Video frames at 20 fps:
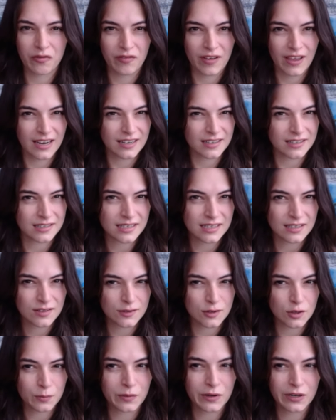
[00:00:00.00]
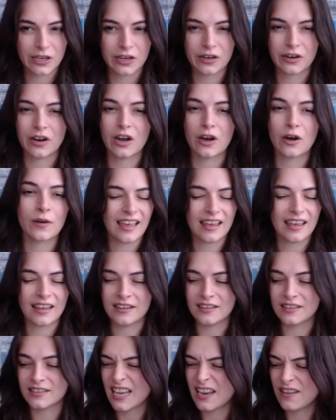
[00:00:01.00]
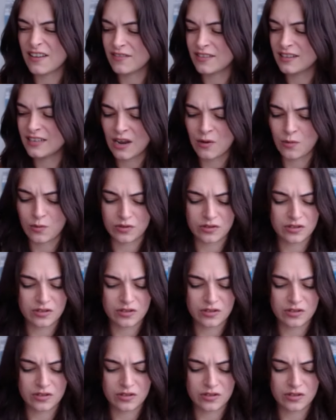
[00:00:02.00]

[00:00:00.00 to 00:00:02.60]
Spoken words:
fantasy superhero and save the day with